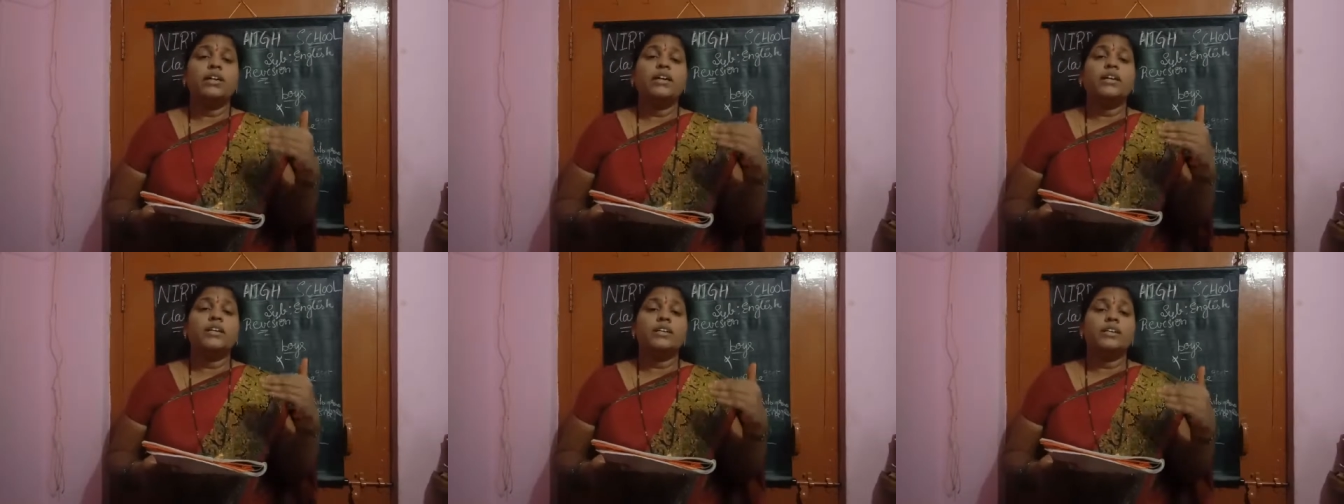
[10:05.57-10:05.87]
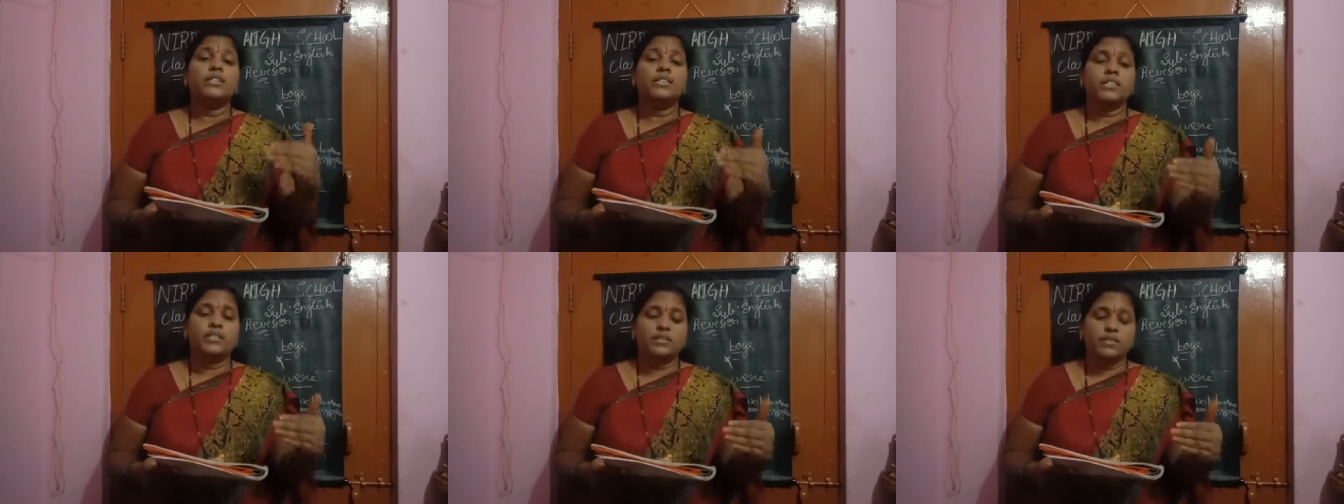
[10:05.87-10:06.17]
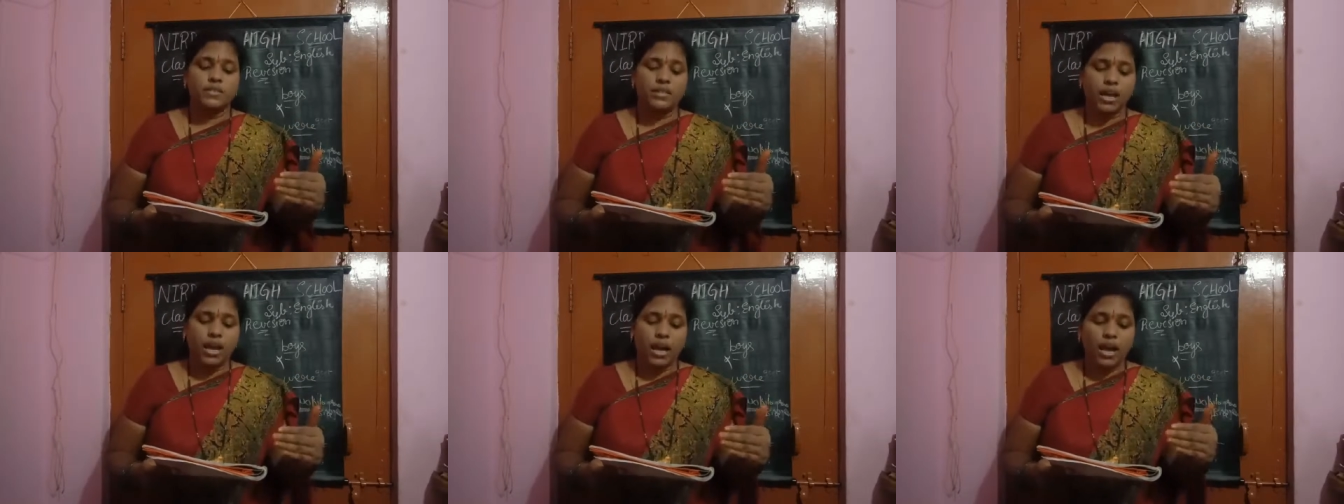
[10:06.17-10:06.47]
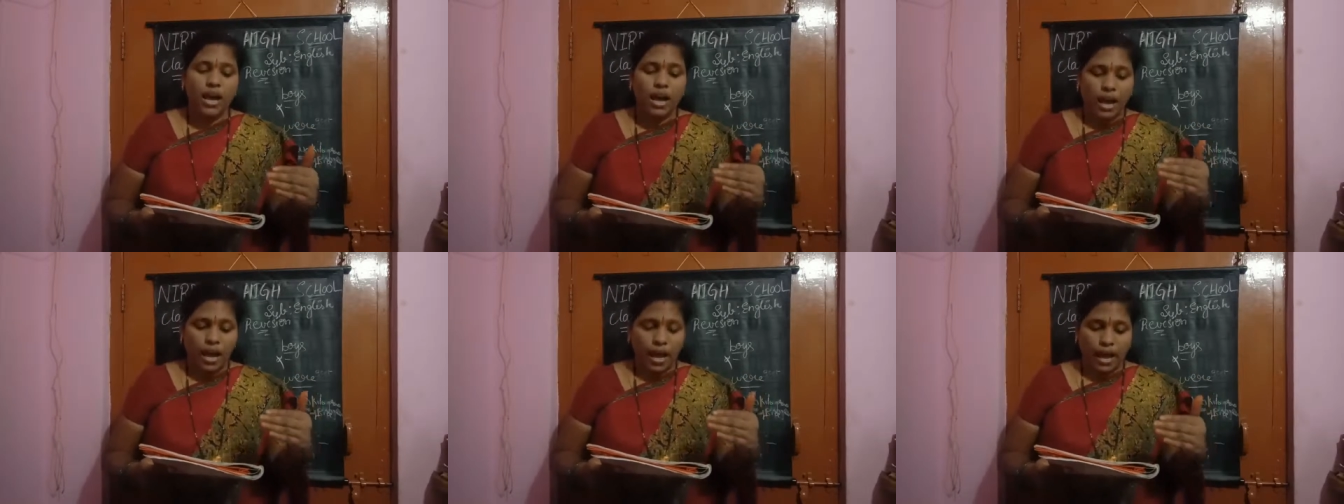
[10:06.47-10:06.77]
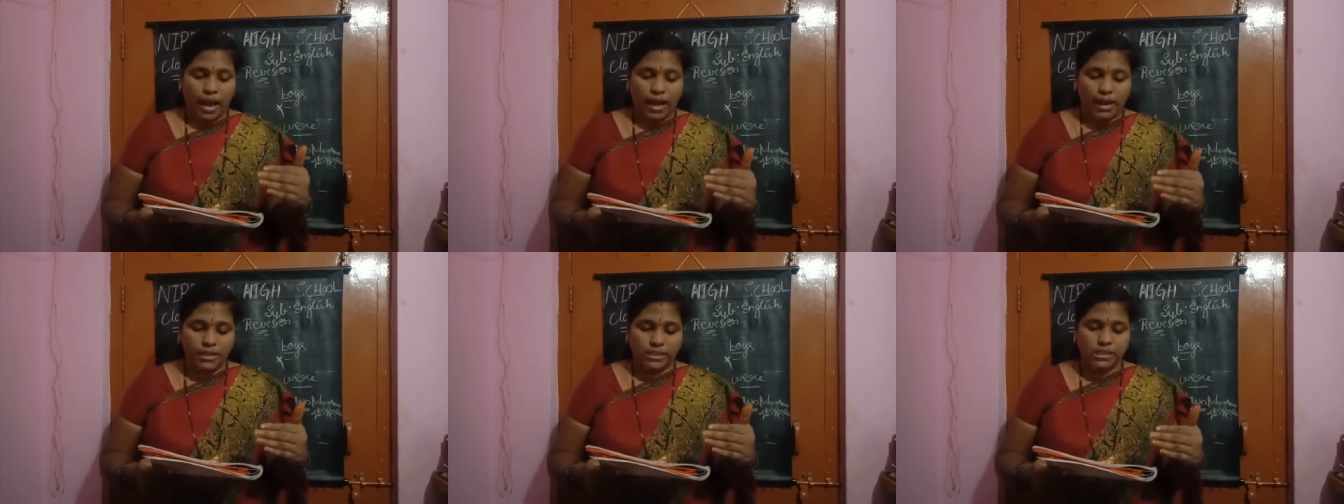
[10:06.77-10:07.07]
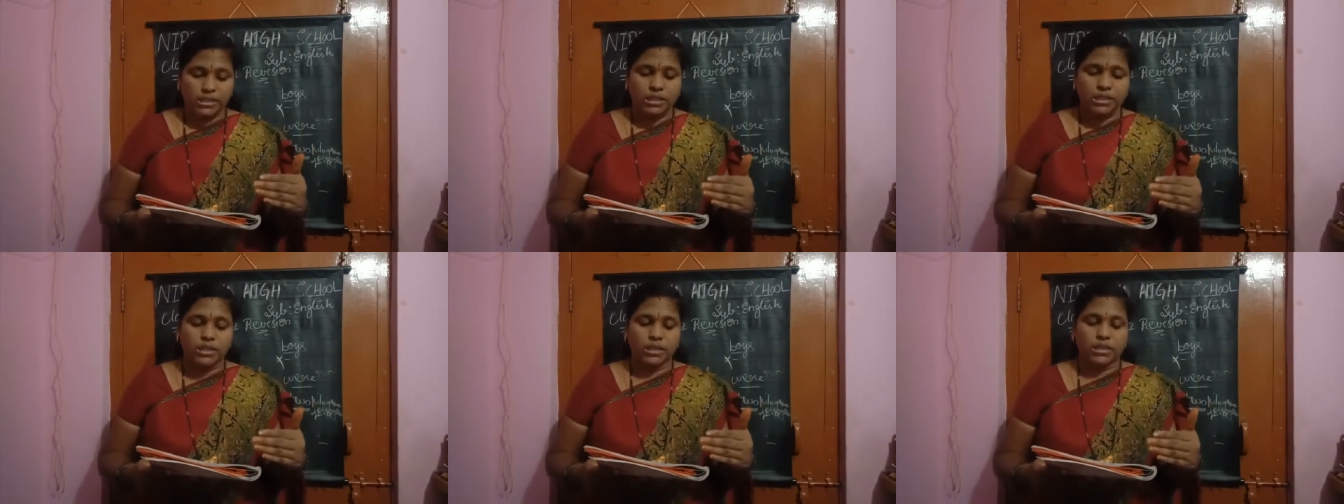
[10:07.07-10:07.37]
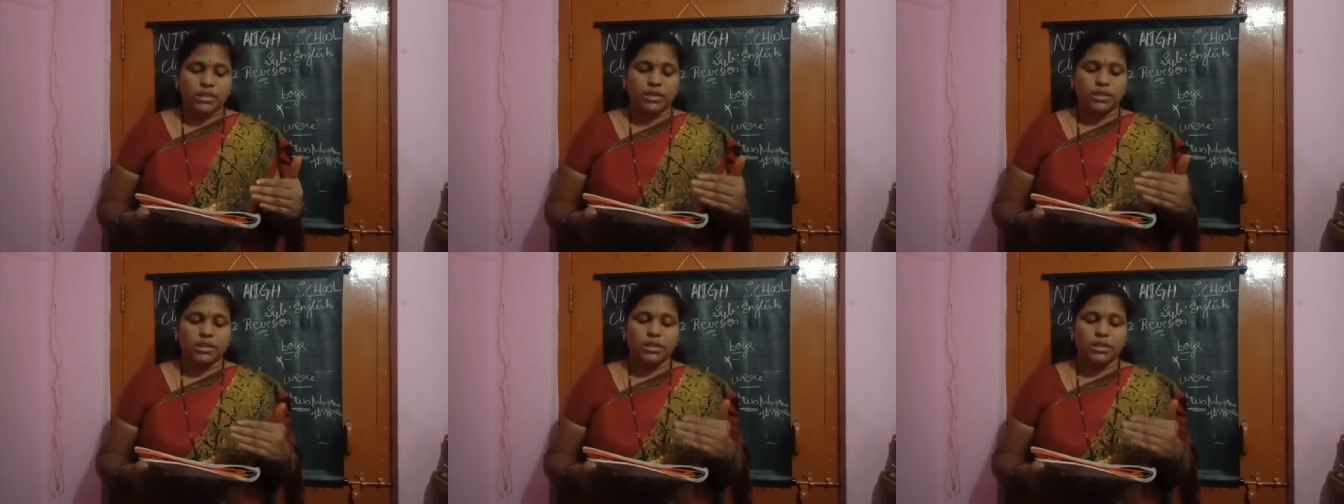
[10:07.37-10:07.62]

receives the action.